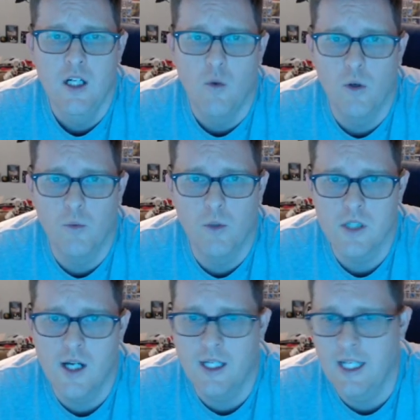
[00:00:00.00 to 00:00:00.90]
Where we're
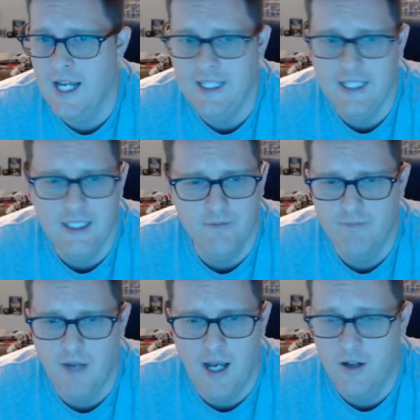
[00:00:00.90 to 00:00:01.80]
talking, I
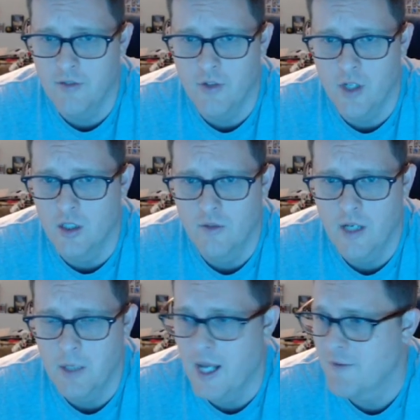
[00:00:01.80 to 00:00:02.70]
don't even know.
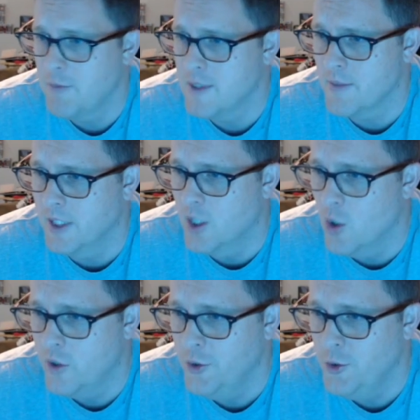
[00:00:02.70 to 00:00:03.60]
It would have to be something
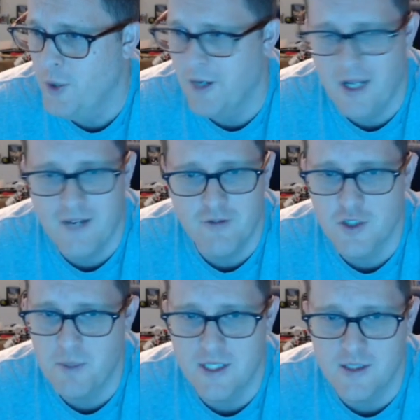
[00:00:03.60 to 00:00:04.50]
Goku, and it would have to
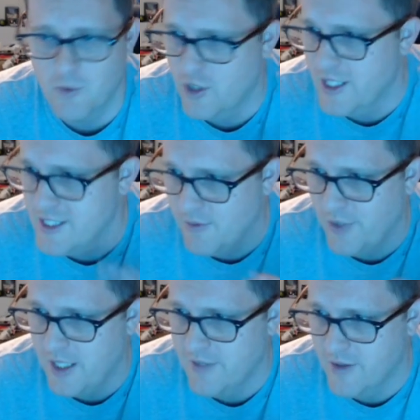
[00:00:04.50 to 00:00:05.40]
just be some crazy
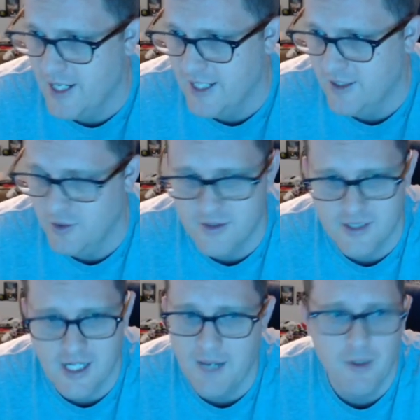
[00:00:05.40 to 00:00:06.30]
flavor that I couldn't
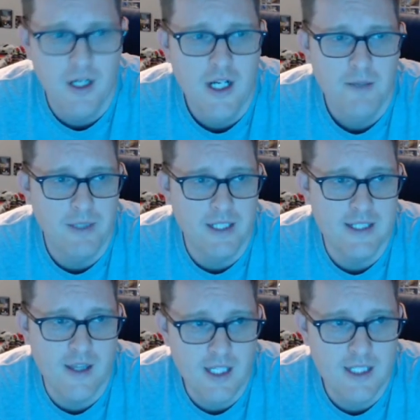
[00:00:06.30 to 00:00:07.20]
stop.
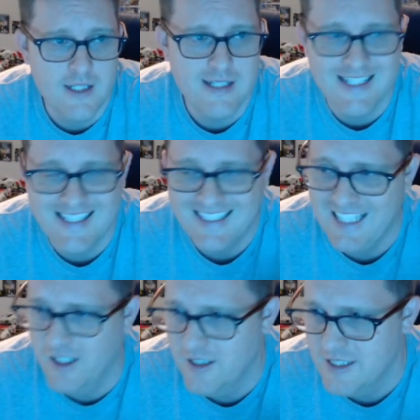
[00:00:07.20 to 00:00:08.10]
Because this is a
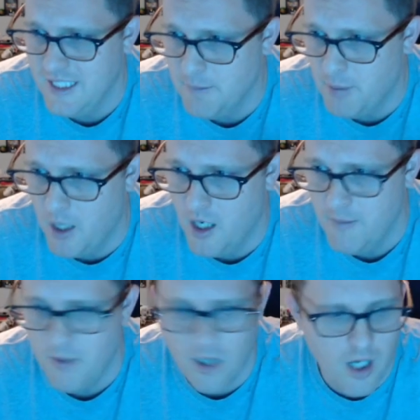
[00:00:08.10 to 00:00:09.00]
guaranteed
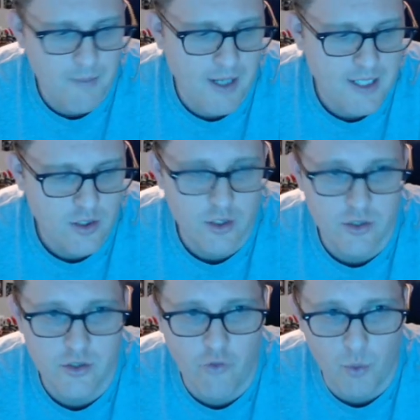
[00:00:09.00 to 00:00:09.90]
bomb on my
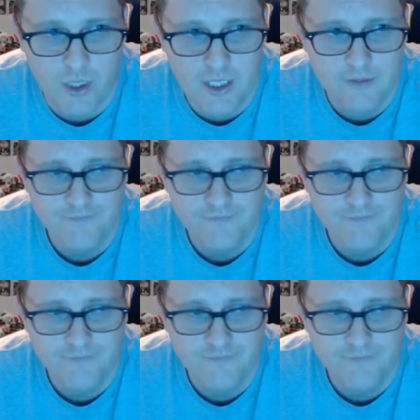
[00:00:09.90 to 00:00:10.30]
turn 3.